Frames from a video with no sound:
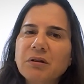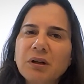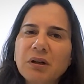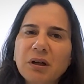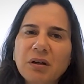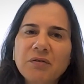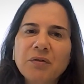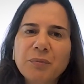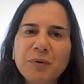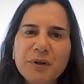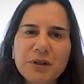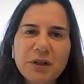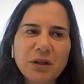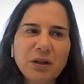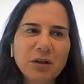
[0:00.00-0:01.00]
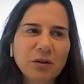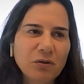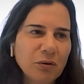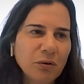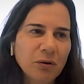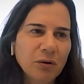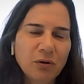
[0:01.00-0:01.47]
and every person can
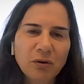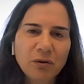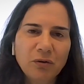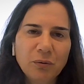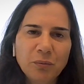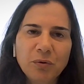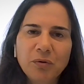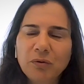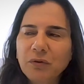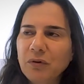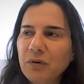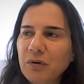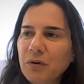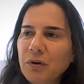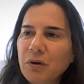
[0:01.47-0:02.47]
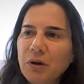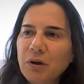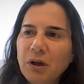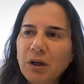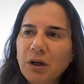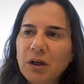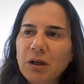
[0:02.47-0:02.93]
contribute
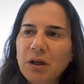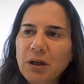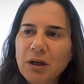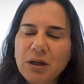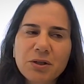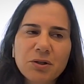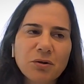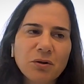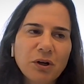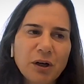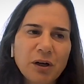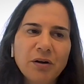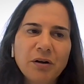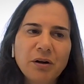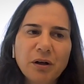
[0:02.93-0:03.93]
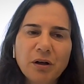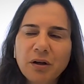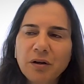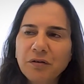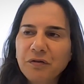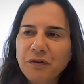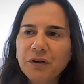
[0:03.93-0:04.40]
in his or her
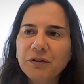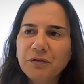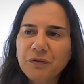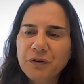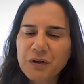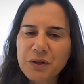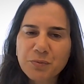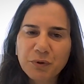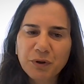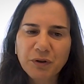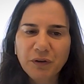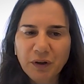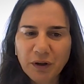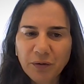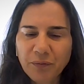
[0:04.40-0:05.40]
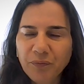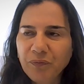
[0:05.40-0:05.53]
field of expertise.